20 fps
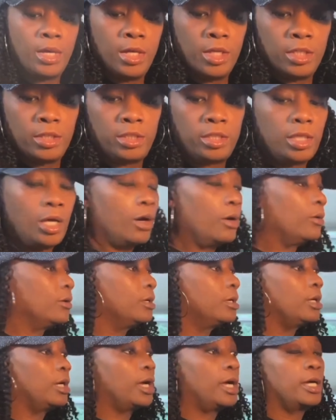So
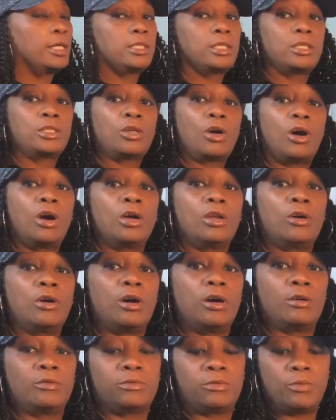I start
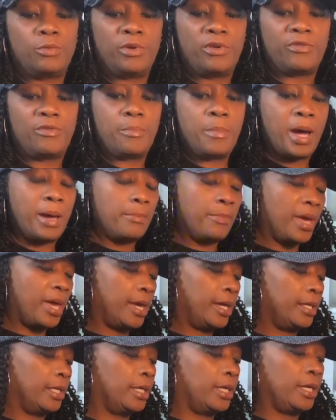off with my
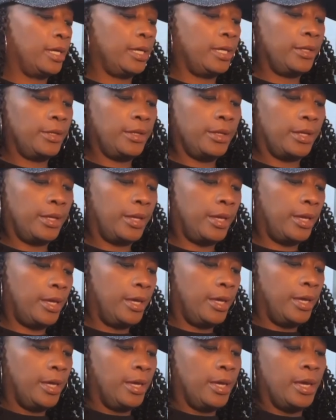mannequin.
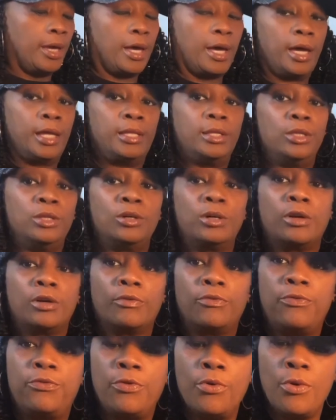I look
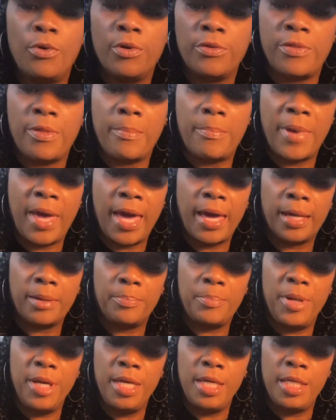for the back
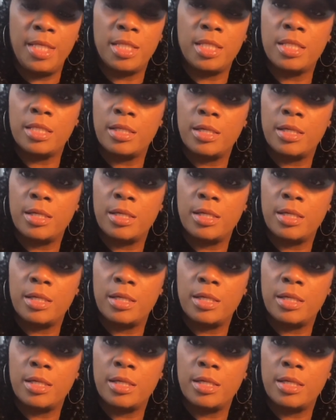piece,